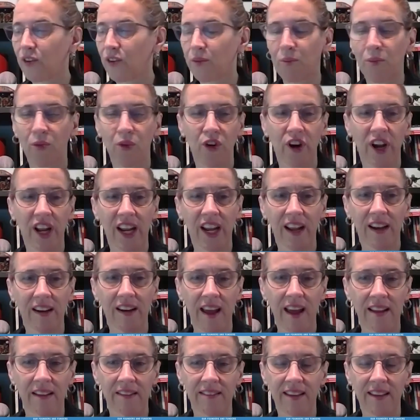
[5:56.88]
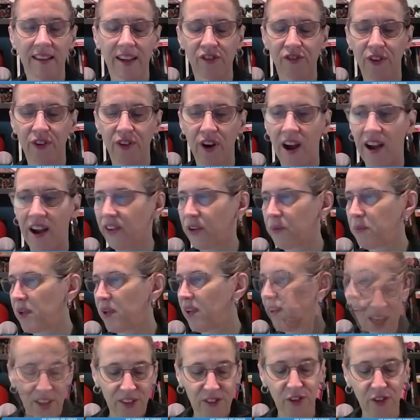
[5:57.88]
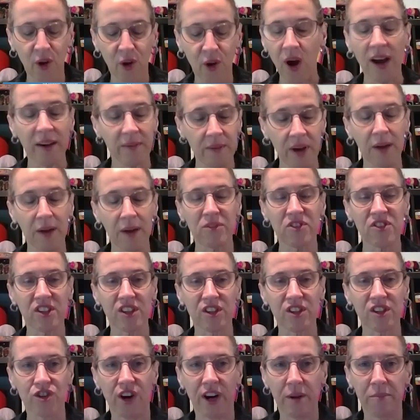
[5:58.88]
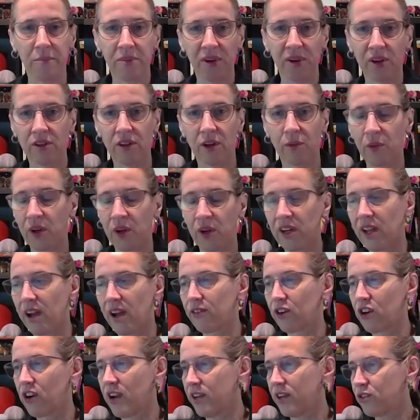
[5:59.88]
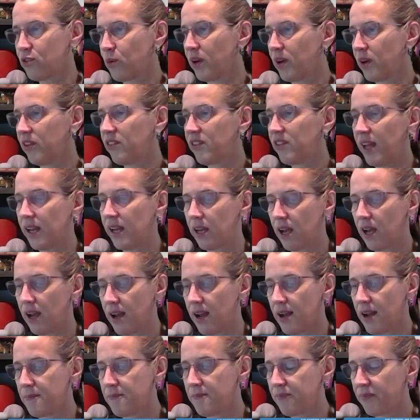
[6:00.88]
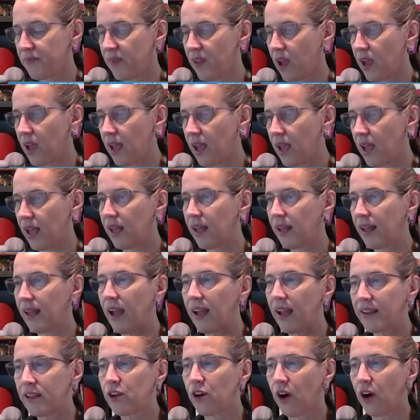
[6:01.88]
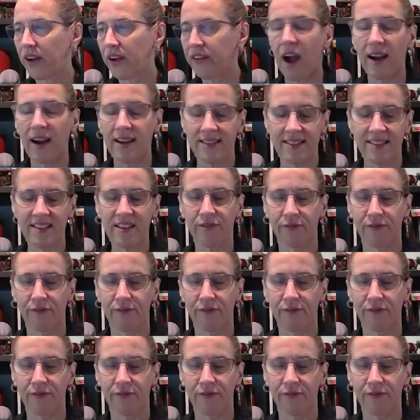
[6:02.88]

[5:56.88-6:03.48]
good morning, and, and thanks for having me. So I, am just going to try to build on what Governor Antoine said. Um, you know, I, I see